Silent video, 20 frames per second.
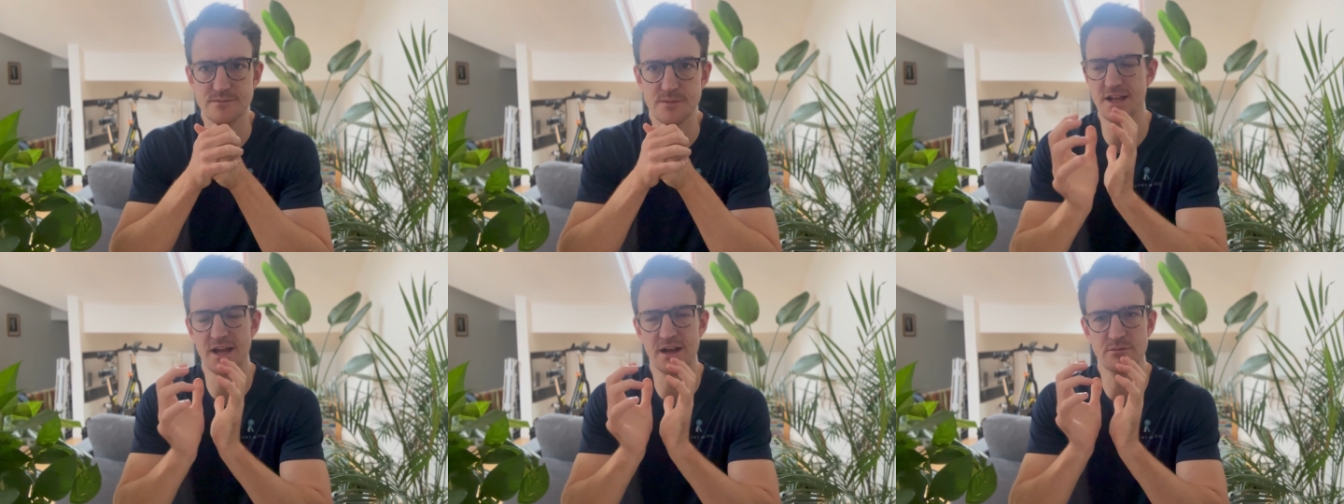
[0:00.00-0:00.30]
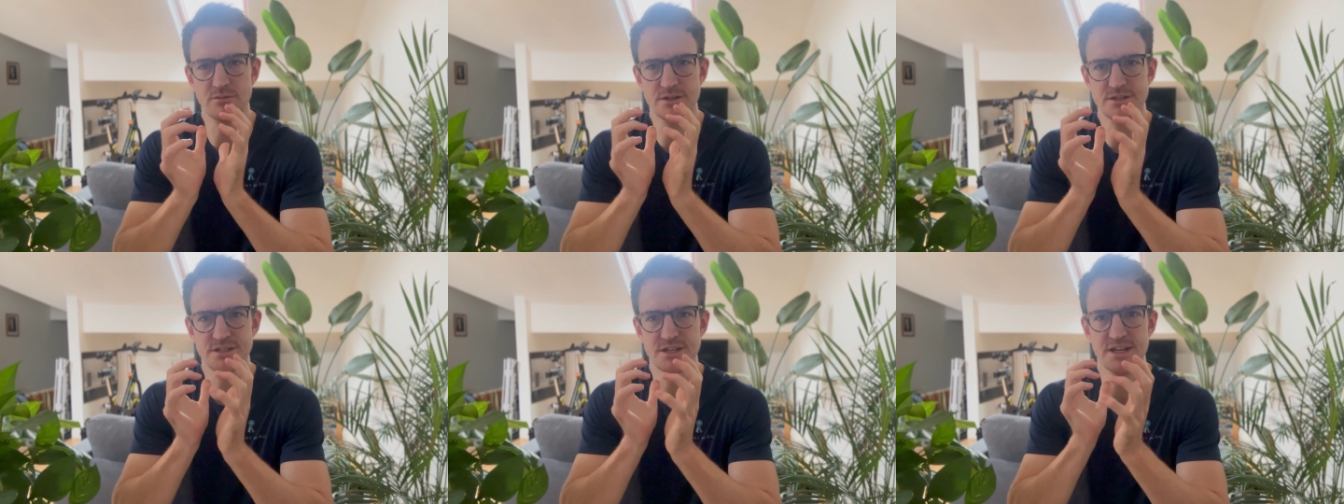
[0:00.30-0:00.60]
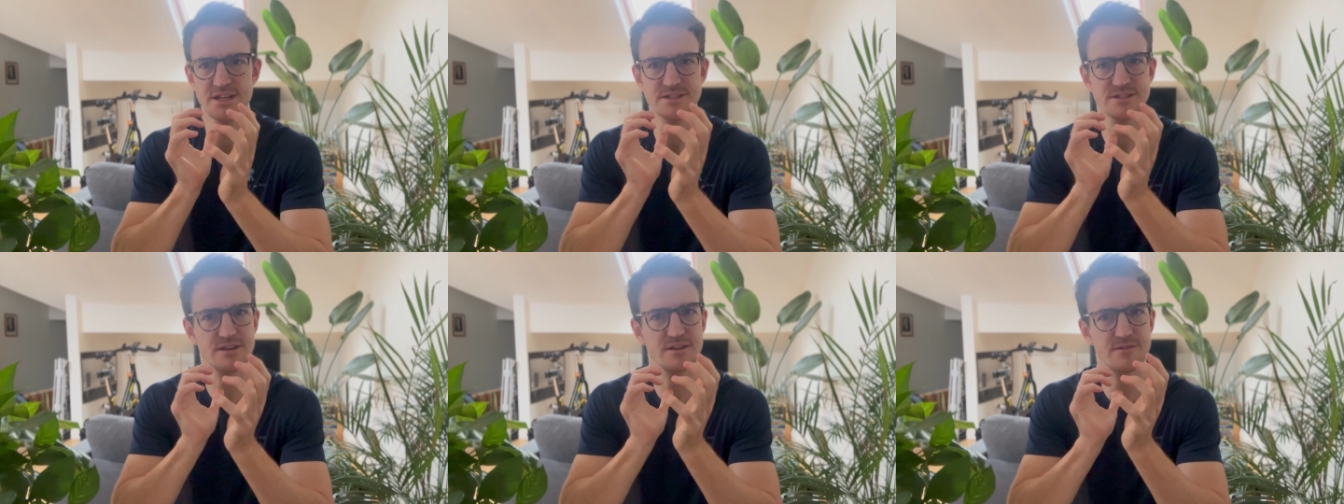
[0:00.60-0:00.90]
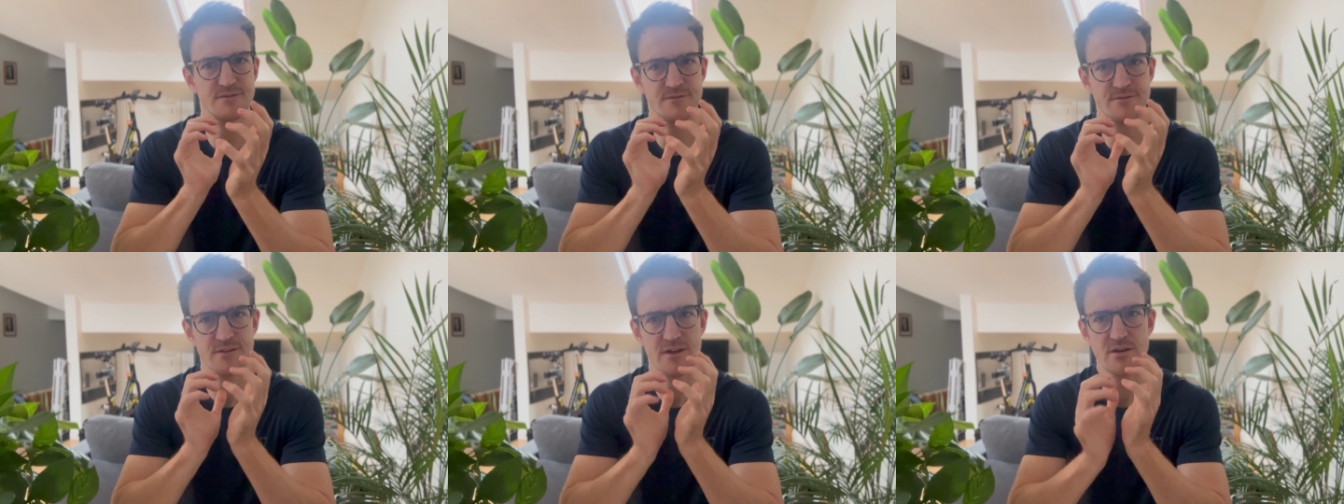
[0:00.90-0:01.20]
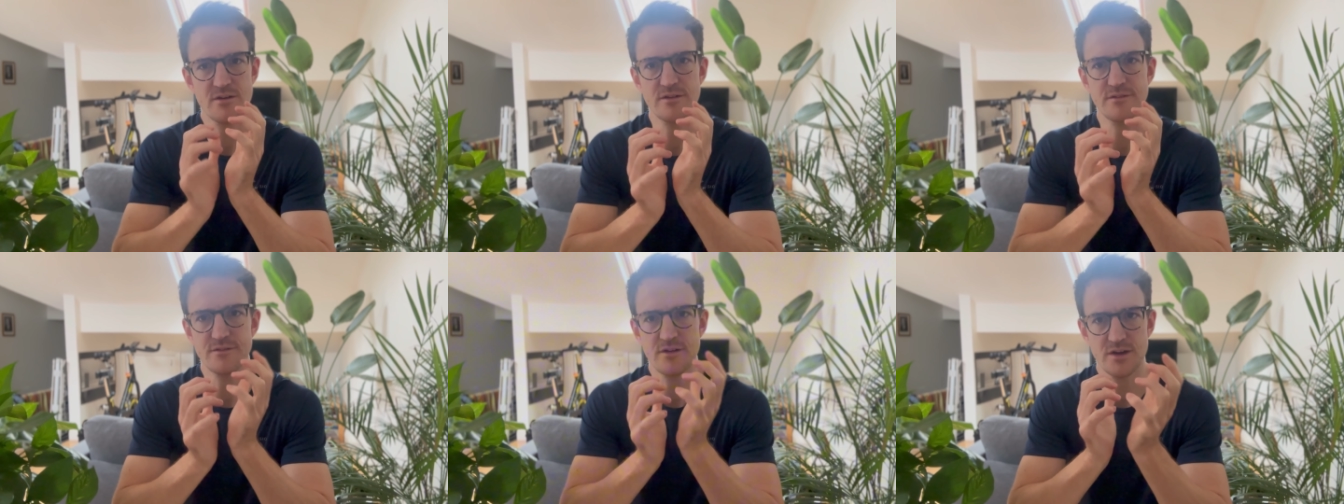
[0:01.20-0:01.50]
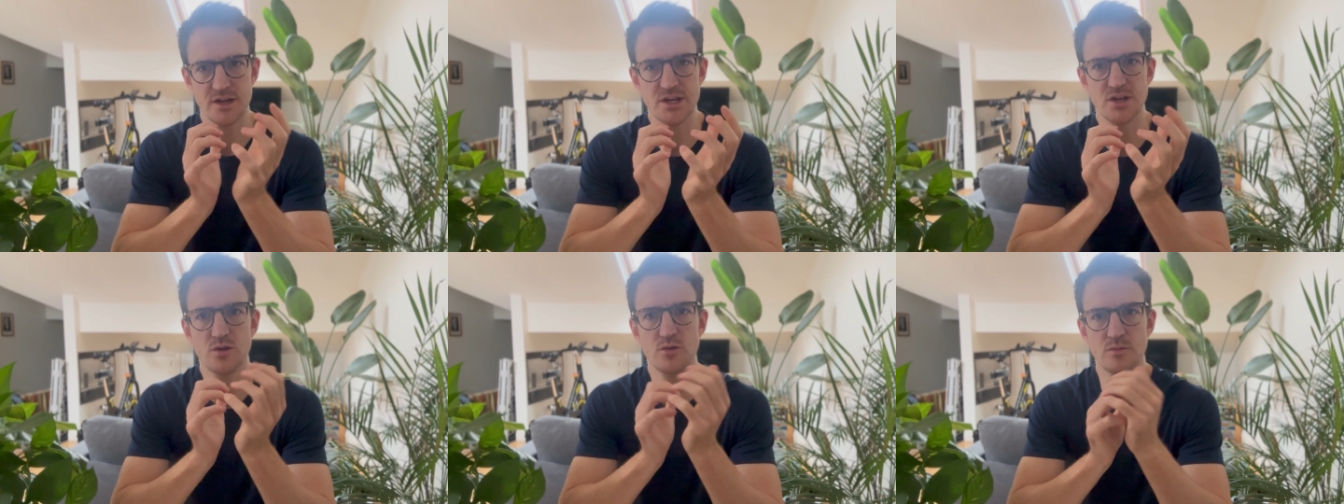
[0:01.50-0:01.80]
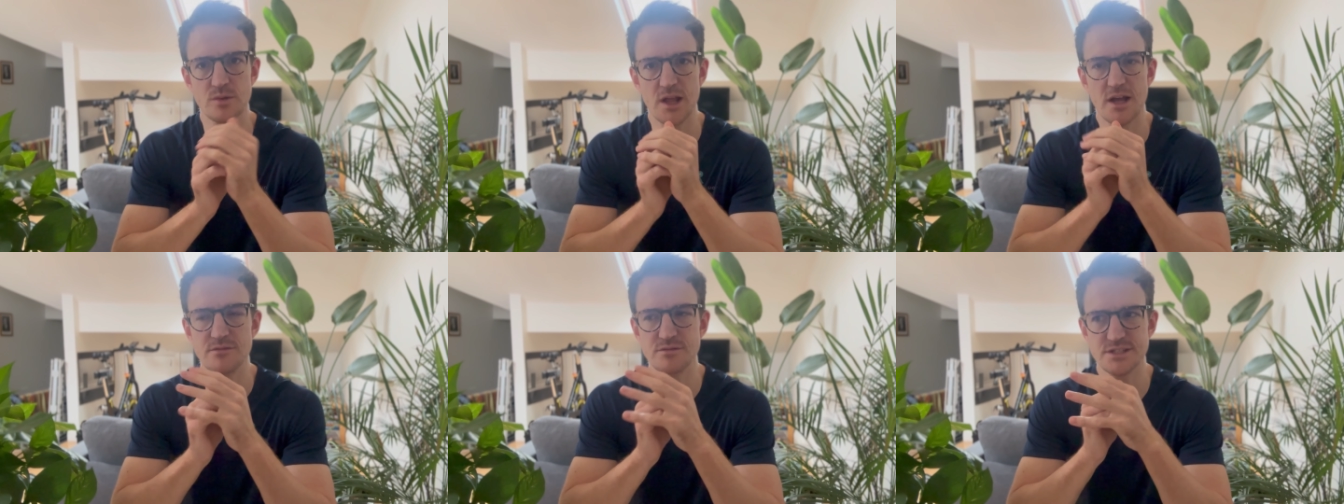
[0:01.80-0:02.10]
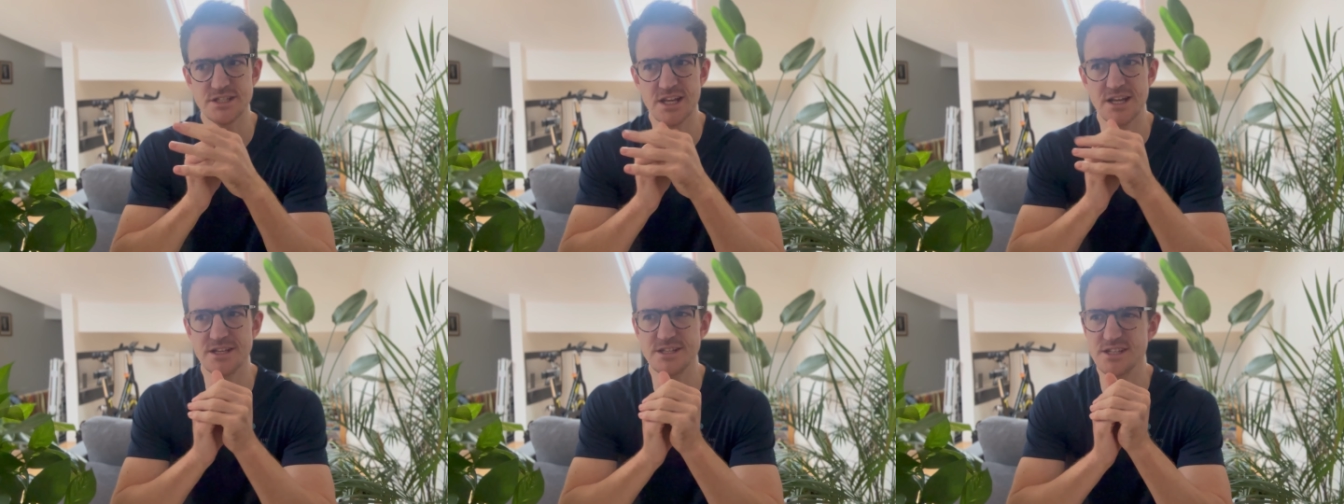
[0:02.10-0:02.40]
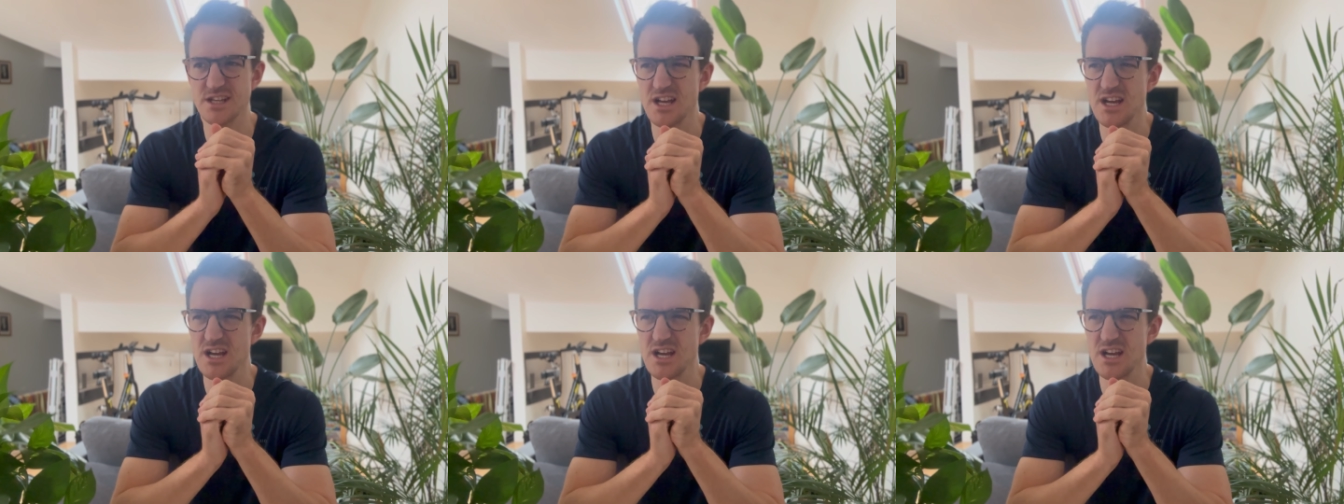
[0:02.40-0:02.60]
I would say it's very, very normal. I would say it's